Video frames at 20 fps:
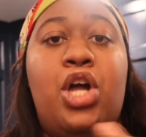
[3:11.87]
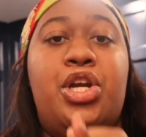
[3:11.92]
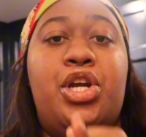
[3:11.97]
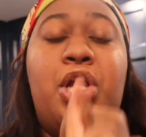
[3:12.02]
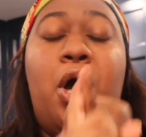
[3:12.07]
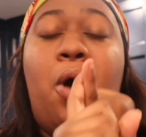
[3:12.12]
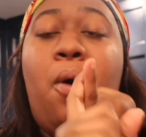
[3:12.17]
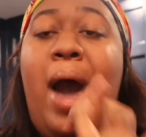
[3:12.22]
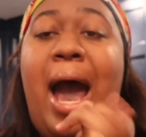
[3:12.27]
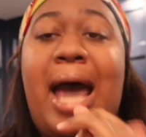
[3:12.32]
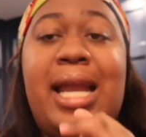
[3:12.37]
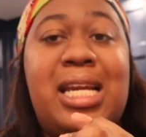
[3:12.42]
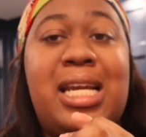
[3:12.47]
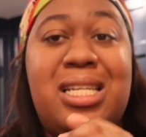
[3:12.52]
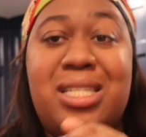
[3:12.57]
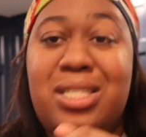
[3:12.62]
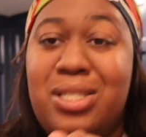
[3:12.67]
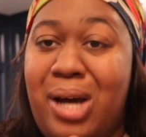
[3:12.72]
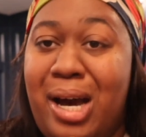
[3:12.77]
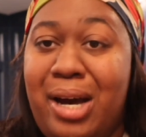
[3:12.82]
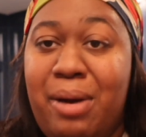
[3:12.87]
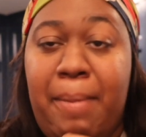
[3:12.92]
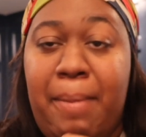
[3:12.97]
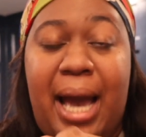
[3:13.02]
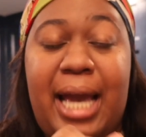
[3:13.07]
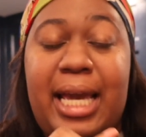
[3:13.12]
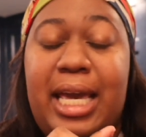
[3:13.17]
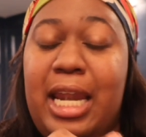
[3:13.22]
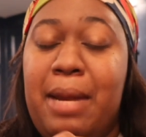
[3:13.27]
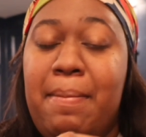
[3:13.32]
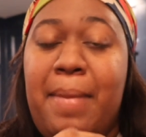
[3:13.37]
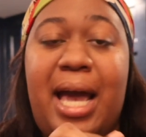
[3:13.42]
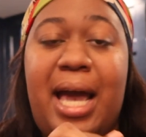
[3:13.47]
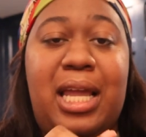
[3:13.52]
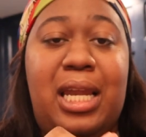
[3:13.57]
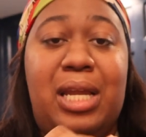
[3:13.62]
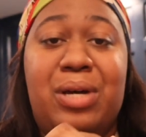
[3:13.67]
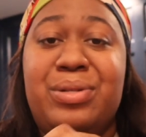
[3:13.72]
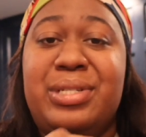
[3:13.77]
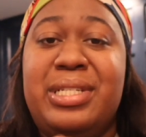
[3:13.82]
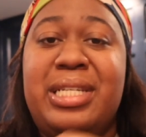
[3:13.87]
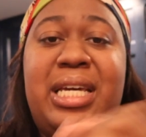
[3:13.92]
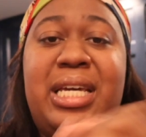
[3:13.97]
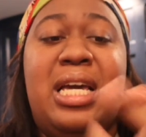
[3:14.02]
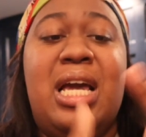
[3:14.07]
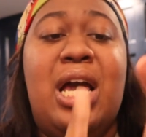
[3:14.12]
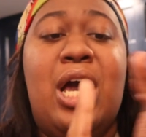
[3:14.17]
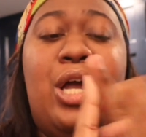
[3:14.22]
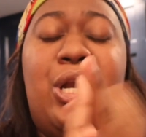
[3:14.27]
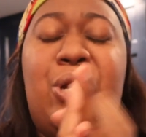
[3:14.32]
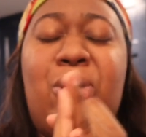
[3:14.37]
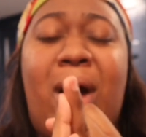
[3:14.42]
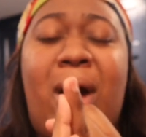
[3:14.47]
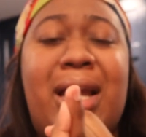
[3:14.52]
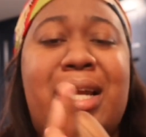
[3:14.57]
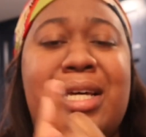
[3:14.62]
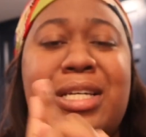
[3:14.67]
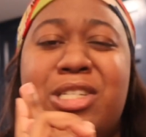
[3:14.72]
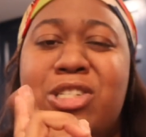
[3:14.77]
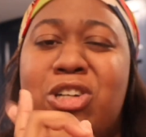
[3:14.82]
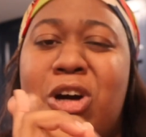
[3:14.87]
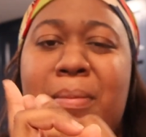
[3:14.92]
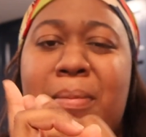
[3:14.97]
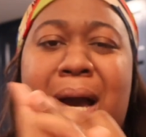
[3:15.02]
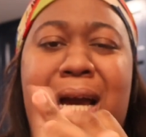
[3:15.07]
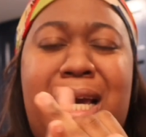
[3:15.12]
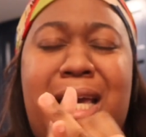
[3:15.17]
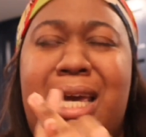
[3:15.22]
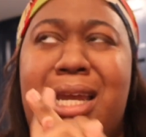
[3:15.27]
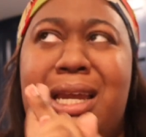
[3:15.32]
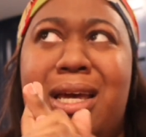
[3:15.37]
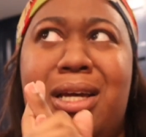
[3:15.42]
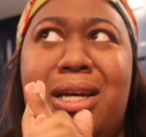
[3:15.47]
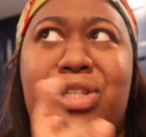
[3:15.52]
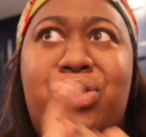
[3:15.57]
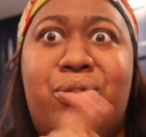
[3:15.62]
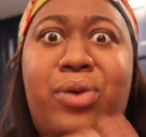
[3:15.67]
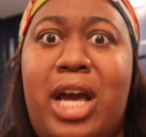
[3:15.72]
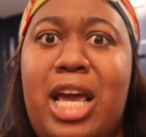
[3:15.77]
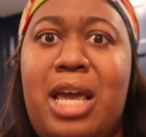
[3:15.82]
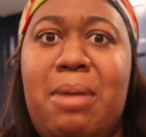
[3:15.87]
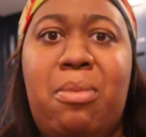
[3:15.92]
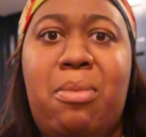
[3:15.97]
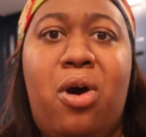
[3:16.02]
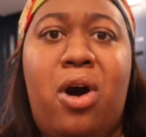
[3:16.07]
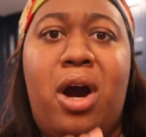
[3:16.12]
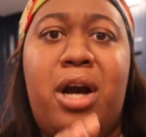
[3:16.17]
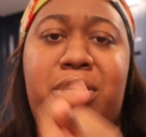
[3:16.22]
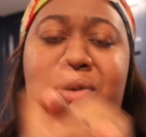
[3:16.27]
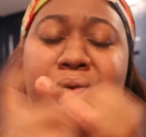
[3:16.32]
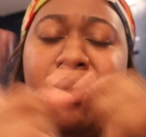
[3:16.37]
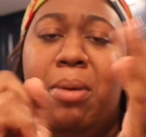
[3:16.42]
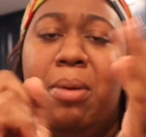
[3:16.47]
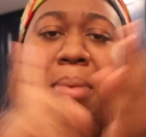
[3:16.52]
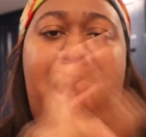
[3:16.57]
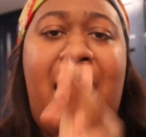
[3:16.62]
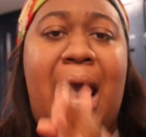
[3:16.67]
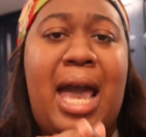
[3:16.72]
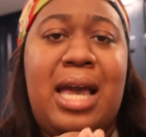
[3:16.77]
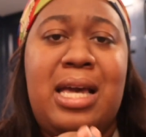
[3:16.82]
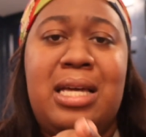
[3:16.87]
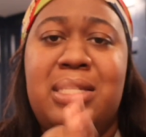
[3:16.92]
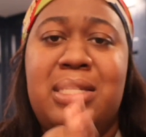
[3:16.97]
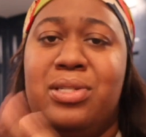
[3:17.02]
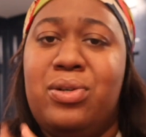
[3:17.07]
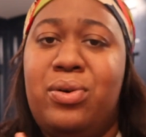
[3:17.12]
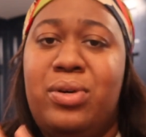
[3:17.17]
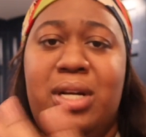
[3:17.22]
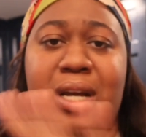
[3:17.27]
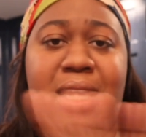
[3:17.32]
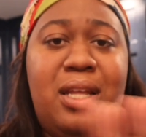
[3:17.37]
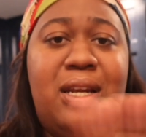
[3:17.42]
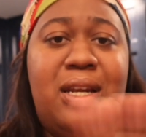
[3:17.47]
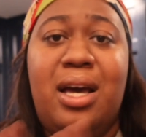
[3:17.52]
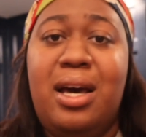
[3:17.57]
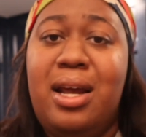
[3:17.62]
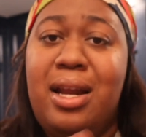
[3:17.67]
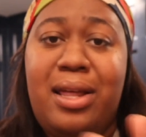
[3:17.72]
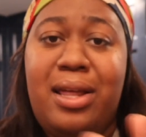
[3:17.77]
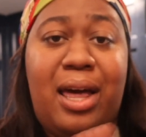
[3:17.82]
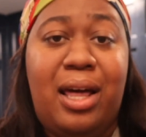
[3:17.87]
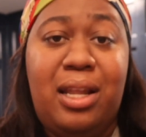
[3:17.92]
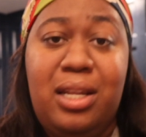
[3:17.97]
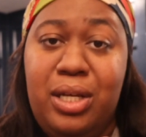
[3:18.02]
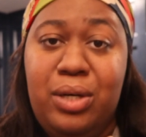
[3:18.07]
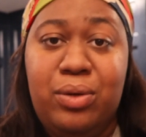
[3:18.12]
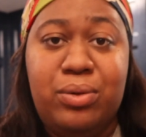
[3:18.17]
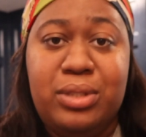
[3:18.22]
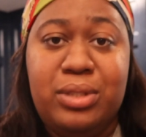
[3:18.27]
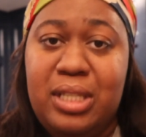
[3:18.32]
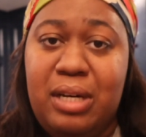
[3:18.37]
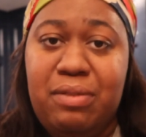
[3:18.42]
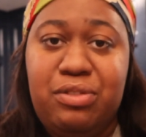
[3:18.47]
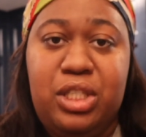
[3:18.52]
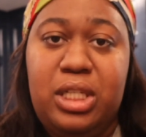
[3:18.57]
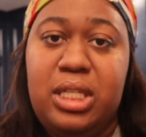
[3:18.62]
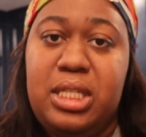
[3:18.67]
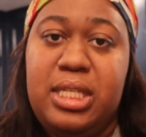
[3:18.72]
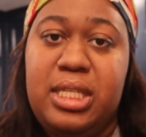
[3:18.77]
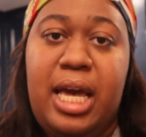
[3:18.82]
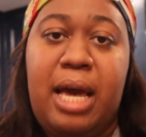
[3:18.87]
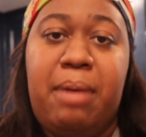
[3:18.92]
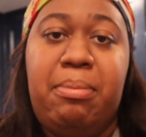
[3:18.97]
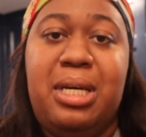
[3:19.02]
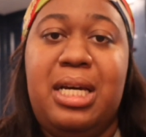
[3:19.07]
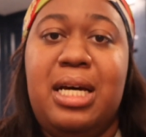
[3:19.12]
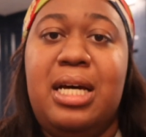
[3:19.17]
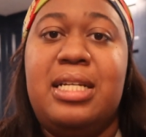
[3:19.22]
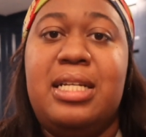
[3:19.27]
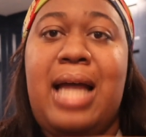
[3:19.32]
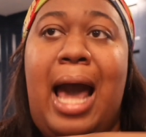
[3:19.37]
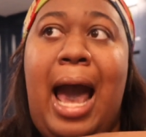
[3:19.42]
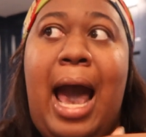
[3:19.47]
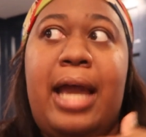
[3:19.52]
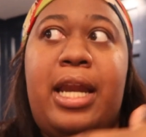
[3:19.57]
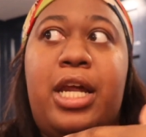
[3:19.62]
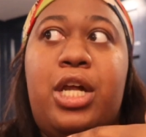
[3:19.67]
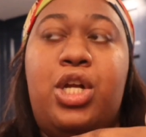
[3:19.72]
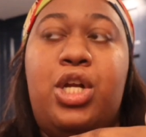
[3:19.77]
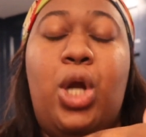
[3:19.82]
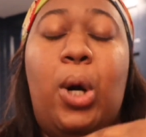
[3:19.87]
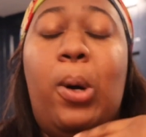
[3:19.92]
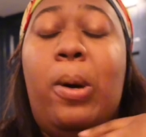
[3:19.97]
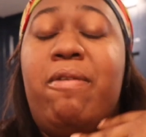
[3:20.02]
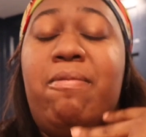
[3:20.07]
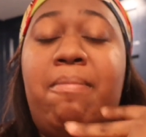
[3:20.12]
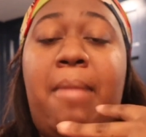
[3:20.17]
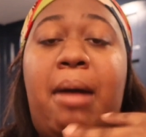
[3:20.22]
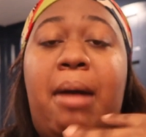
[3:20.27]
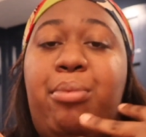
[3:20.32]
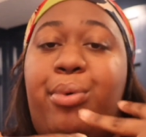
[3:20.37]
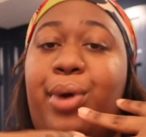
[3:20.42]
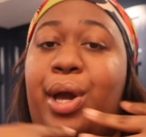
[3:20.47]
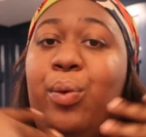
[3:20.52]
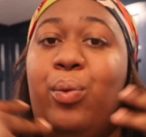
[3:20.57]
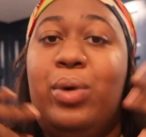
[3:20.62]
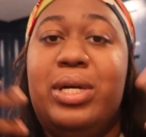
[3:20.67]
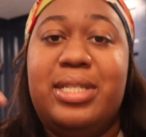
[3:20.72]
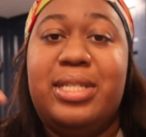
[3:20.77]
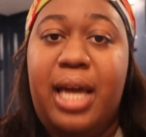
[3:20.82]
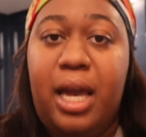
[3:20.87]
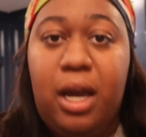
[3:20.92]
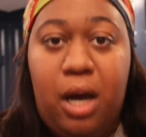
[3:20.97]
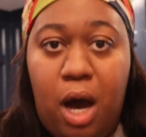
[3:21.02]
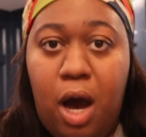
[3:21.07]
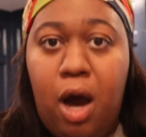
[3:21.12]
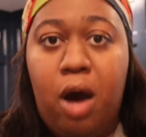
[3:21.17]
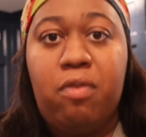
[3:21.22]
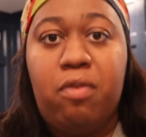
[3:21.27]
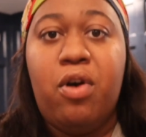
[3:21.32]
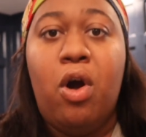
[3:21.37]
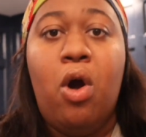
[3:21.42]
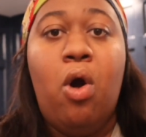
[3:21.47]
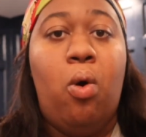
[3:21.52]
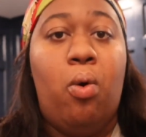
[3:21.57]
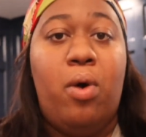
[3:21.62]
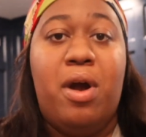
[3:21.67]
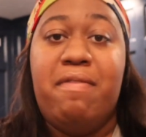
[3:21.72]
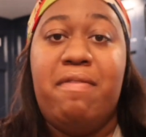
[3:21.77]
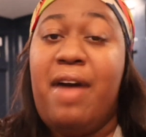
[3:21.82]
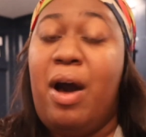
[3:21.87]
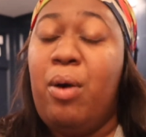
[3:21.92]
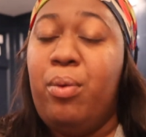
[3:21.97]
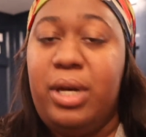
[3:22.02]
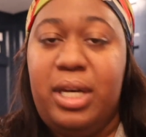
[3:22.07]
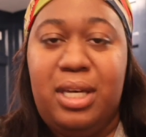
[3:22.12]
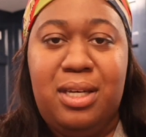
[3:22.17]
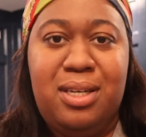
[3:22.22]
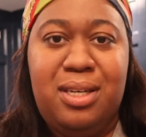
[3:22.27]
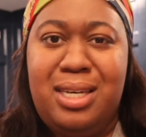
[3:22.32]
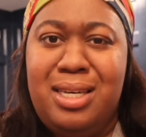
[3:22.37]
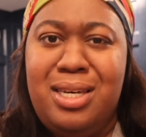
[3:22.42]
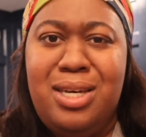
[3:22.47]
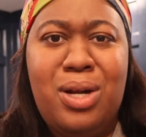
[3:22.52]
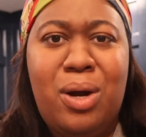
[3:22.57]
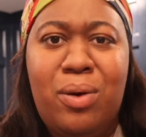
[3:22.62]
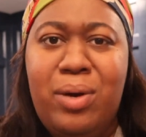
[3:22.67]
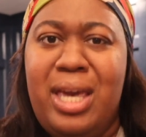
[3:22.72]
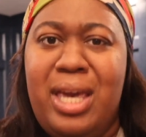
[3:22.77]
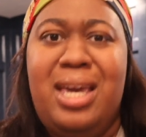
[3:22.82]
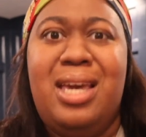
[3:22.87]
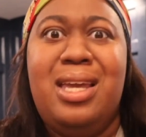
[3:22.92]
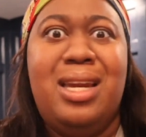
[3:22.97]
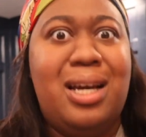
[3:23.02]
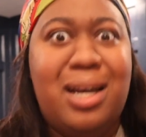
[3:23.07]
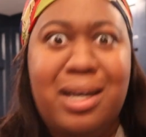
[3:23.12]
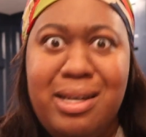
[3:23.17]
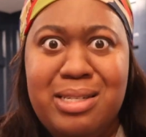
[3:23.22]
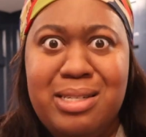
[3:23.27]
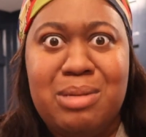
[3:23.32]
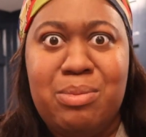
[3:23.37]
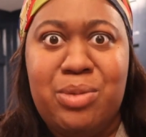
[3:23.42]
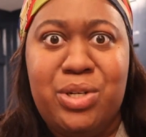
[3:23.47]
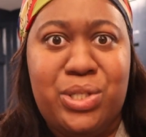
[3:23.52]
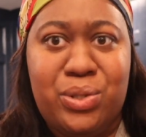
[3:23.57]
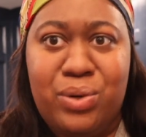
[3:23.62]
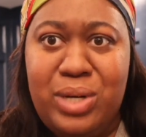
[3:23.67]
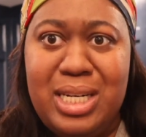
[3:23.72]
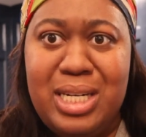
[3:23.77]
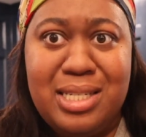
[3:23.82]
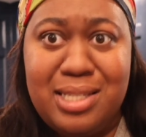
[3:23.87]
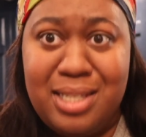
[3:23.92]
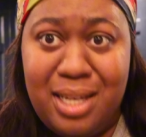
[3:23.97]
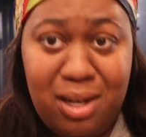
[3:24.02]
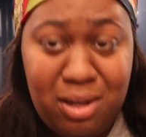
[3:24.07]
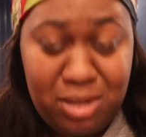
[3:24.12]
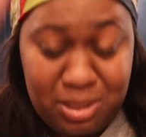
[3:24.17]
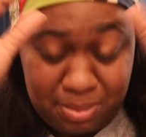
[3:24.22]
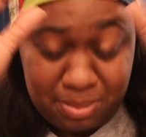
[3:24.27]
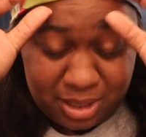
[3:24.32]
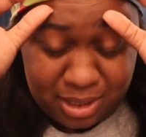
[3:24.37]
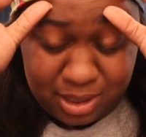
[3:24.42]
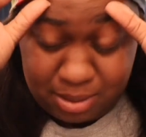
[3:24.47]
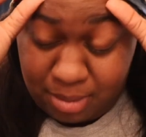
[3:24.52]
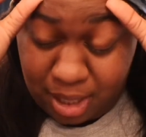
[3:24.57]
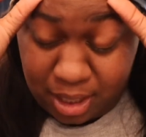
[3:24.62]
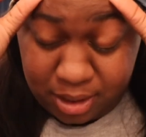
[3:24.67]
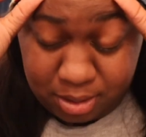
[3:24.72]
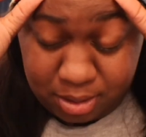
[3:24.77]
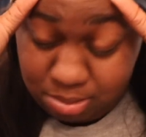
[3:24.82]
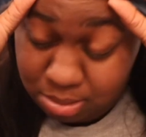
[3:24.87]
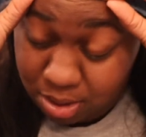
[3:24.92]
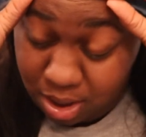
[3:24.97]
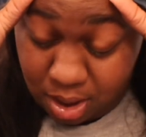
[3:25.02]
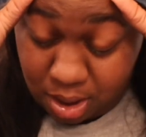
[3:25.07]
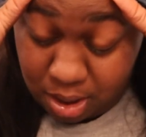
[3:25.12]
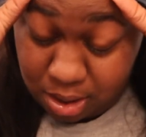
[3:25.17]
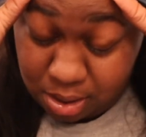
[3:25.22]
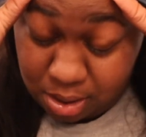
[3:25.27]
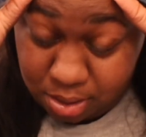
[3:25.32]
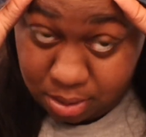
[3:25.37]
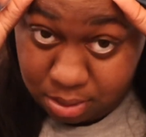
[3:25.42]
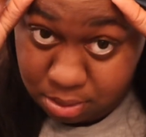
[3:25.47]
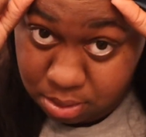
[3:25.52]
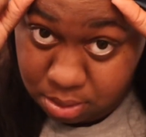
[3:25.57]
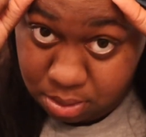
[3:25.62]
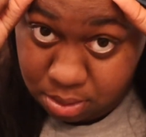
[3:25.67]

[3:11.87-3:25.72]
No, I didn't start by getting my LLC. No, I didn't start by getting trademarked or patents or none of that legal stuff just yet, because I didn't know if my brand would take off or if I would, you know, get any customers or any sales. But to my surprise,